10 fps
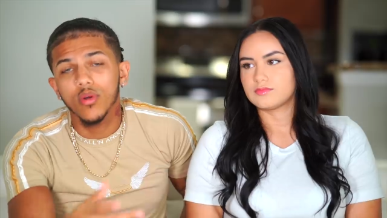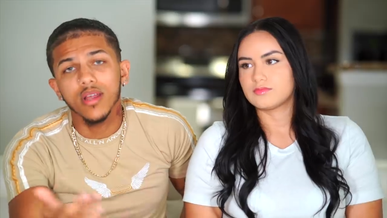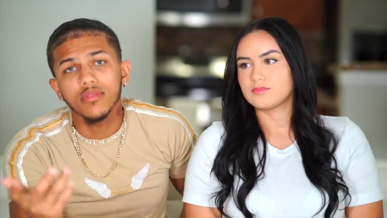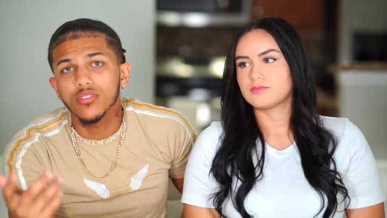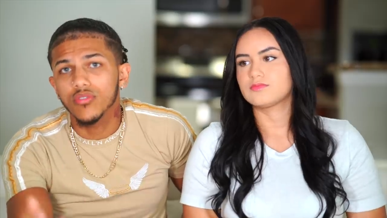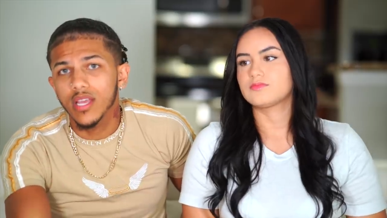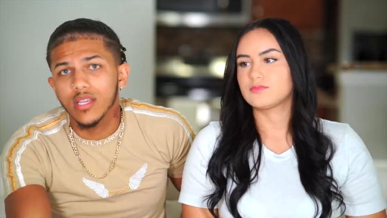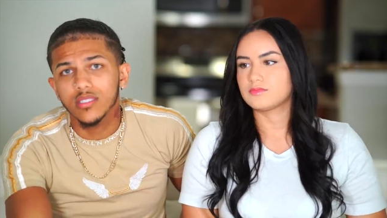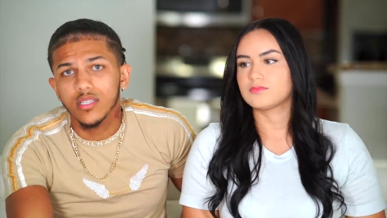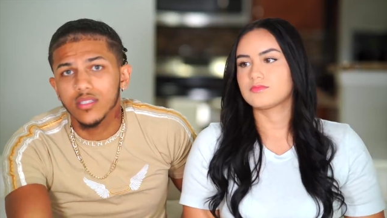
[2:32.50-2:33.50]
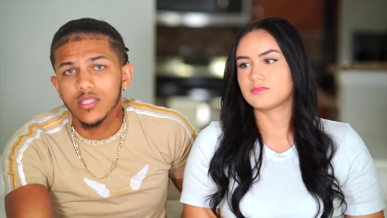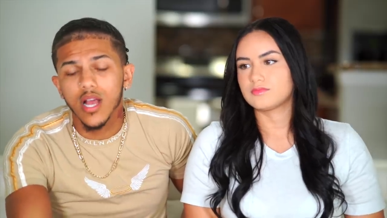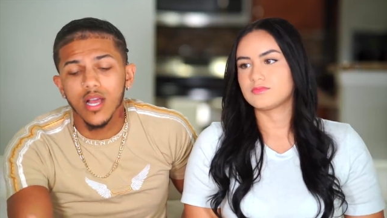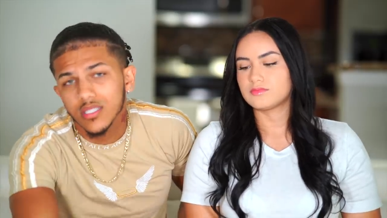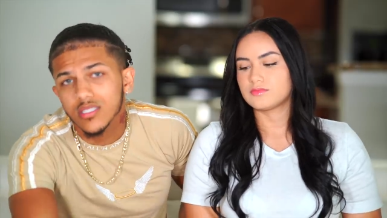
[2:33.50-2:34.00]
Speaker 1: whatever you can to the
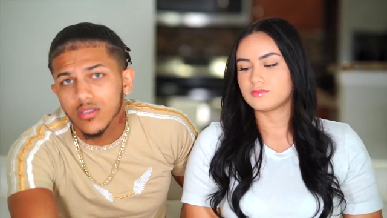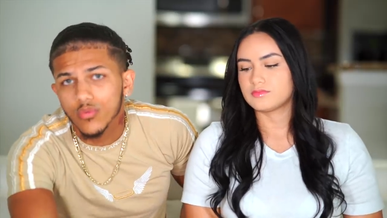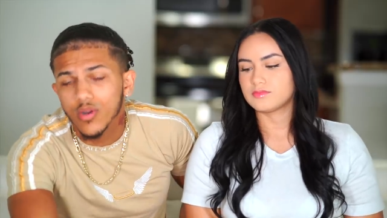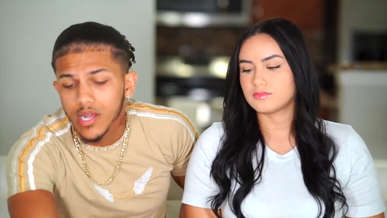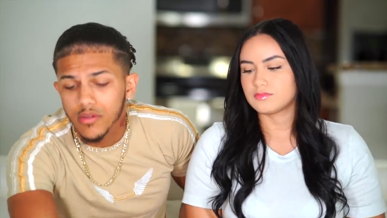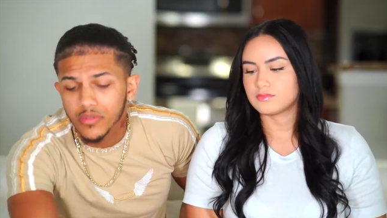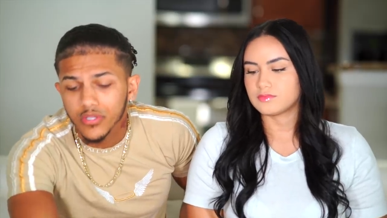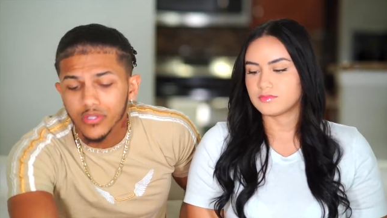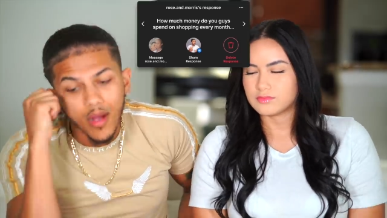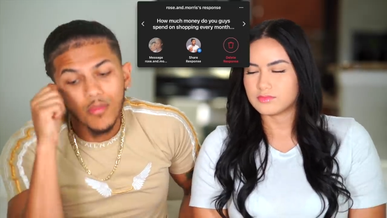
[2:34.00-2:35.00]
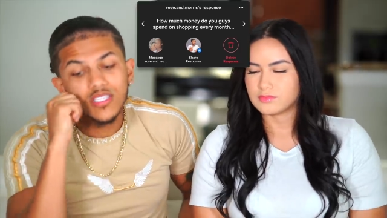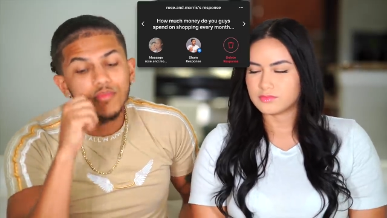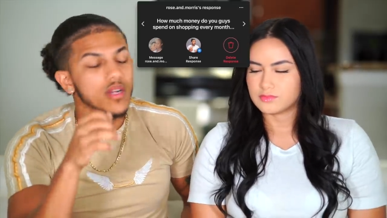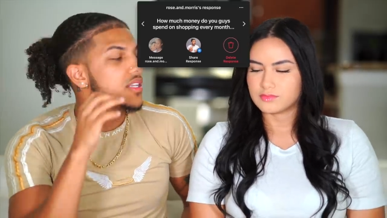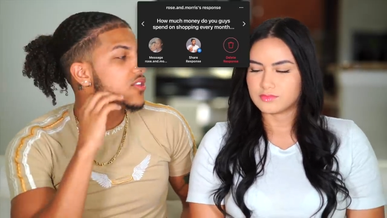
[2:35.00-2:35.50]
side, it's going to work out for you. How much
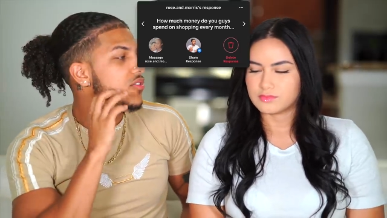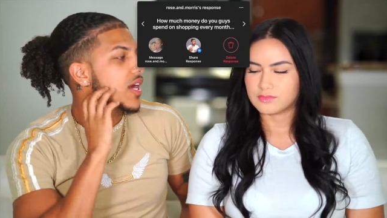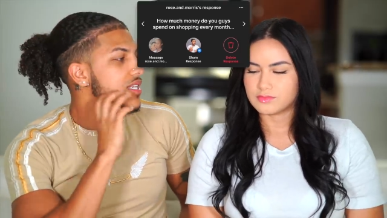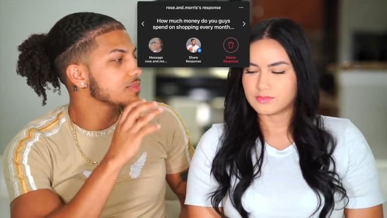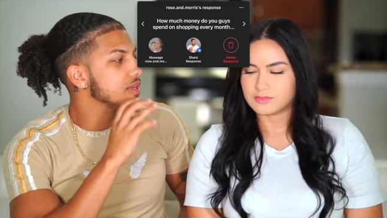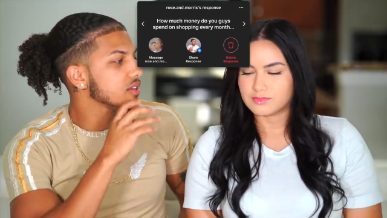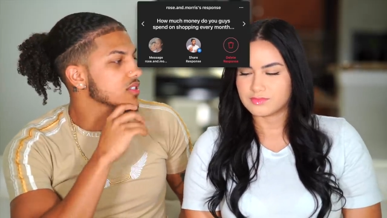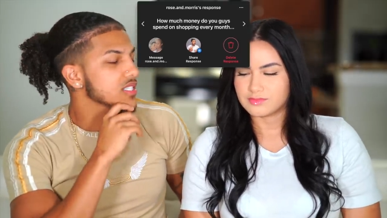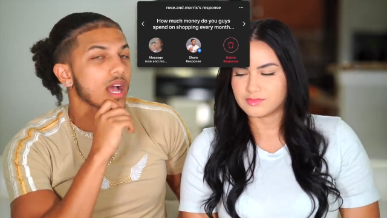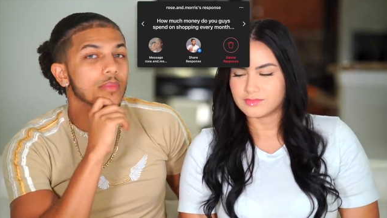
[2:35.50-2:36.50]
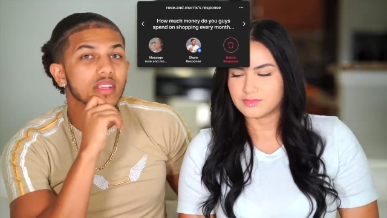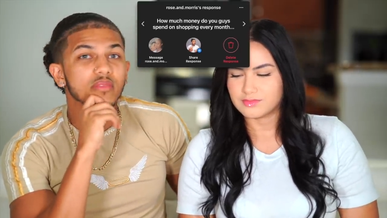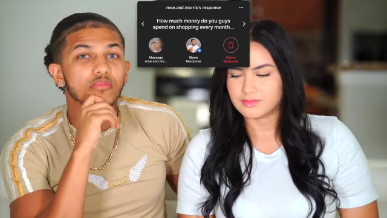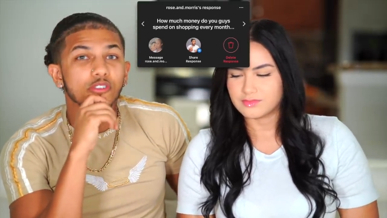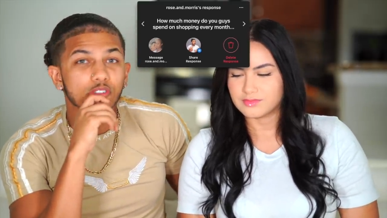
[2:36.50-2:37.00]
money do you guys spend on shopping
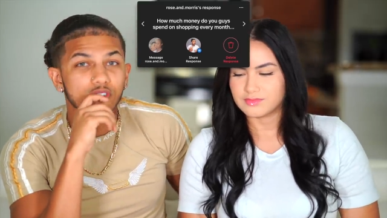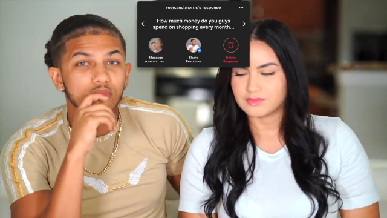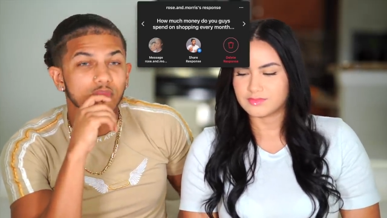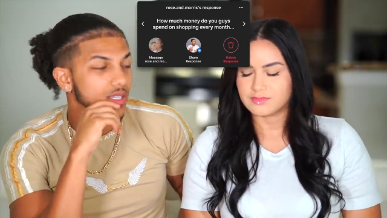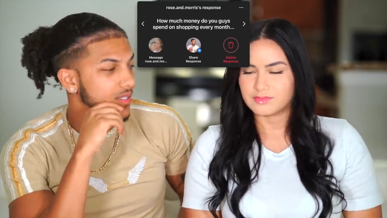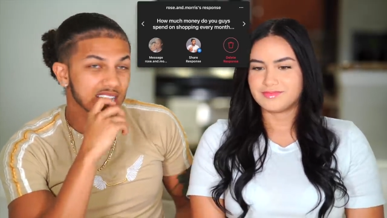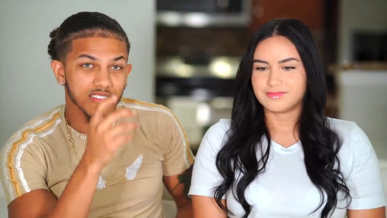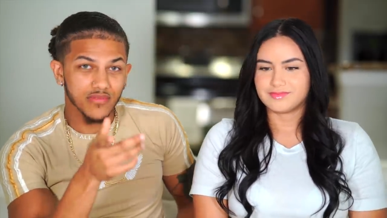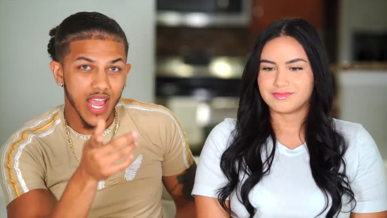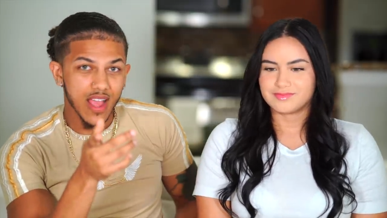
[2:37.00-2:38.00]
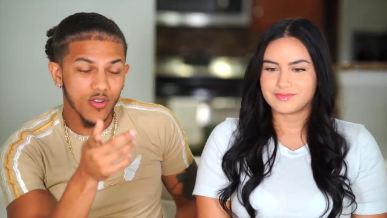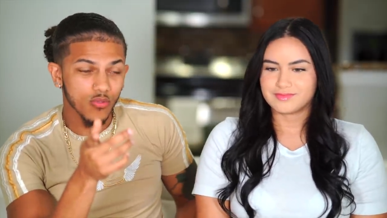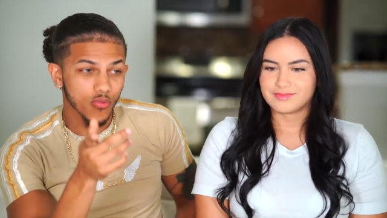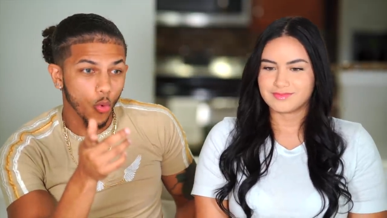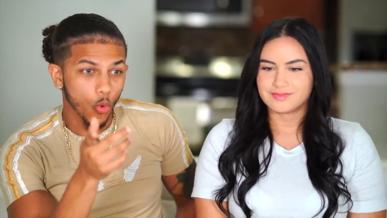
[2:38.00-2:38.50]
per month?
Speaker 2: As of
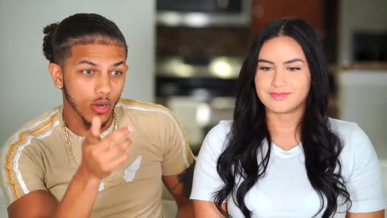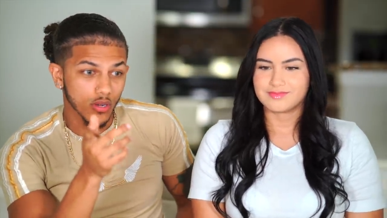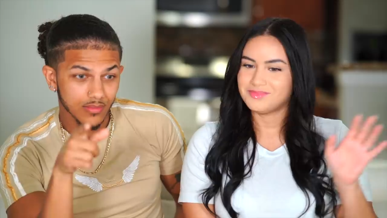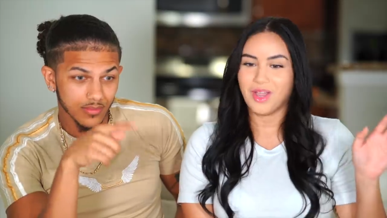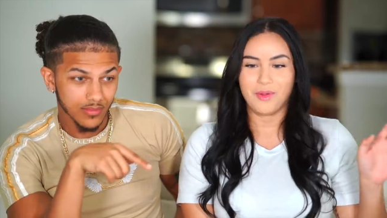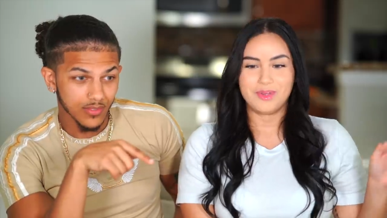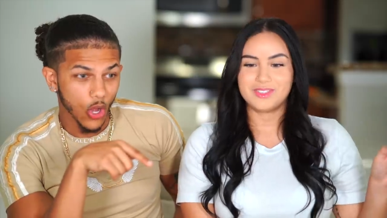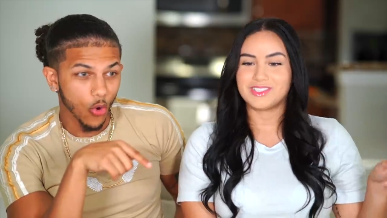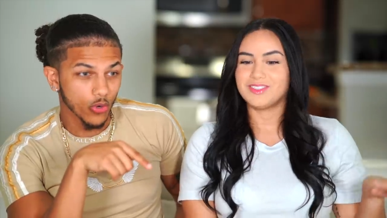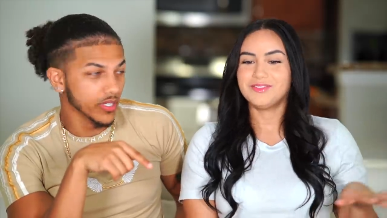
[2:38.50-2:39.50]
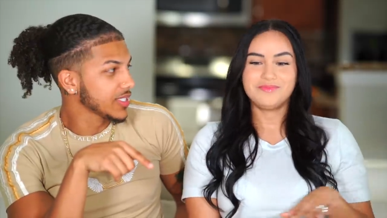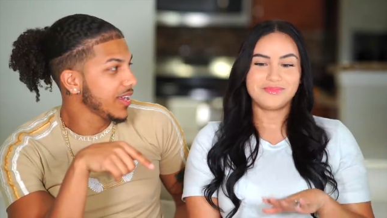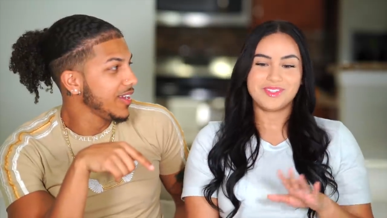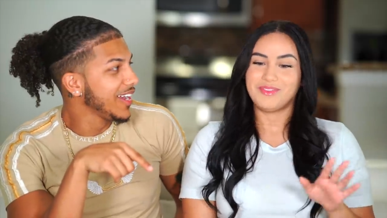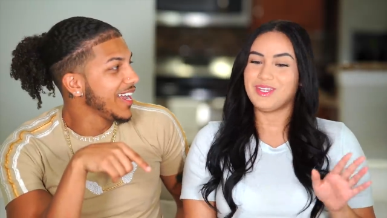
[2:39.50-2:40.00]
now or the
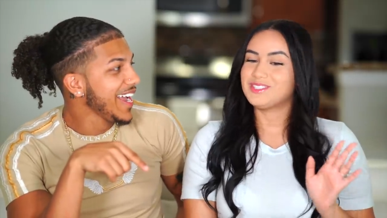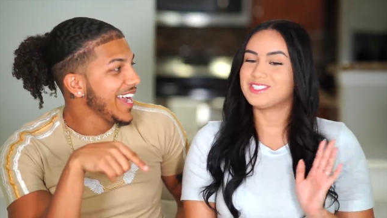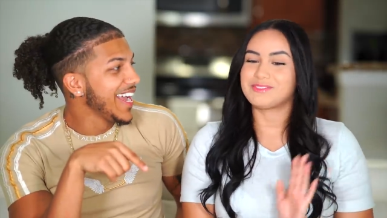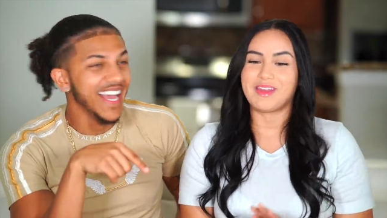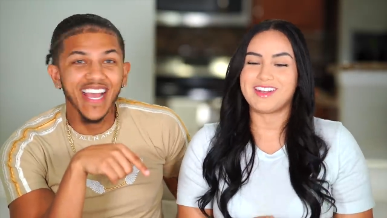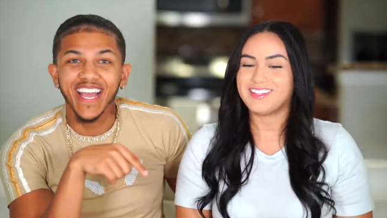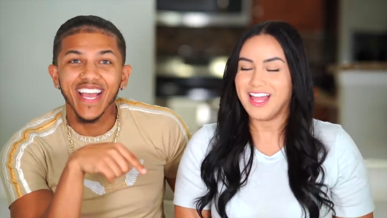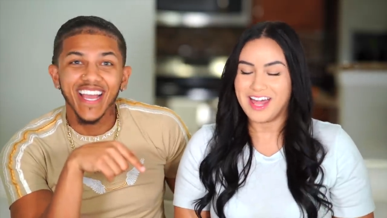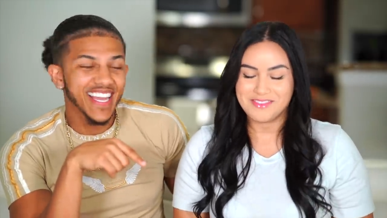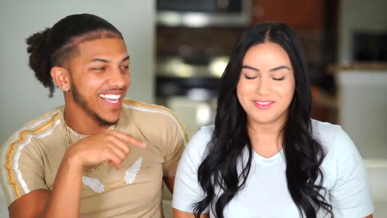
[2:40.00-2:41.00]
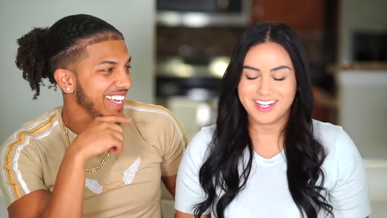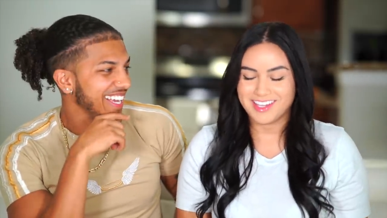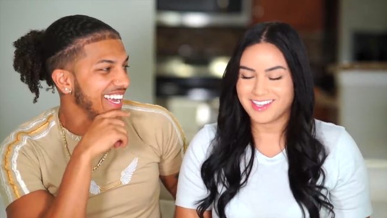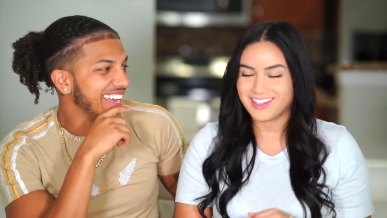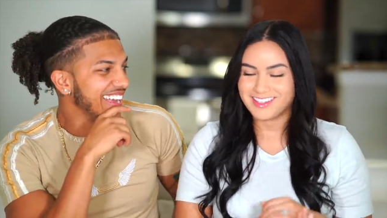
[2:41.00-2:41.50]
oldest? We used to spend a lot of
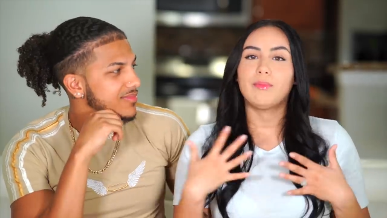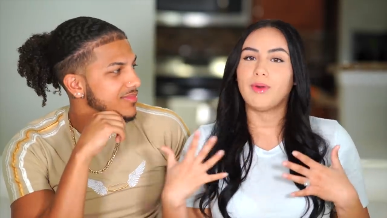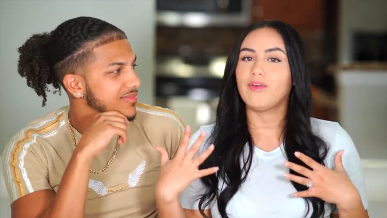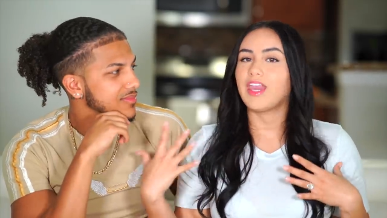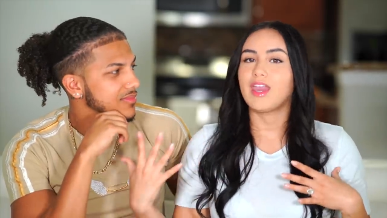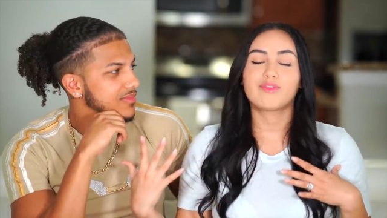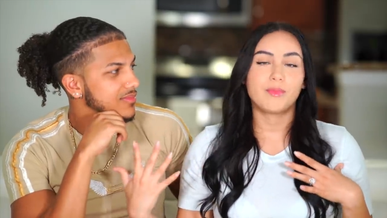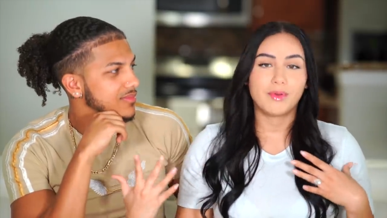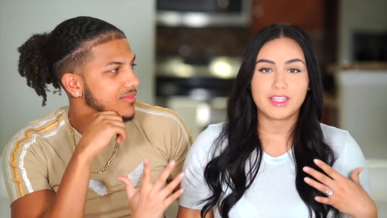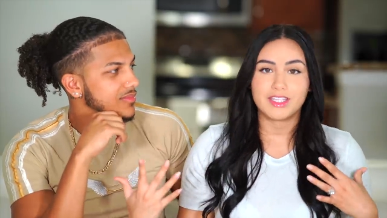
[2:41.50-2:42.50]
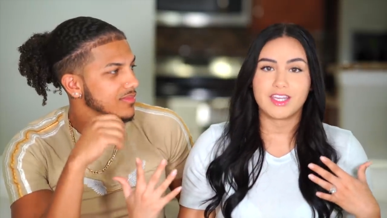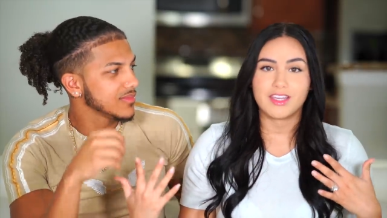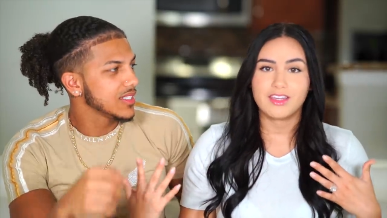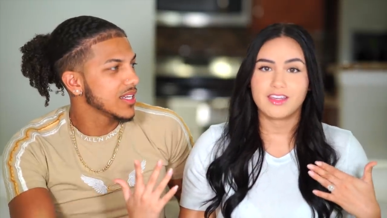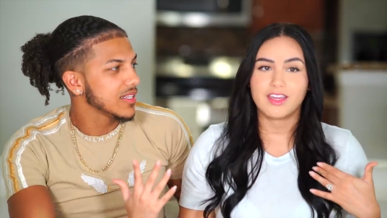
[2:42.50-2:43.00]
money. We both came from
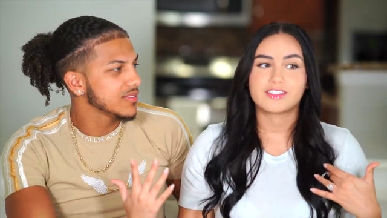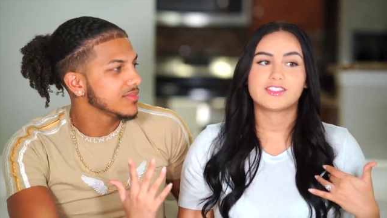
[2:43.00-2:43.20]
nothing.
Speaker 1: Yeah.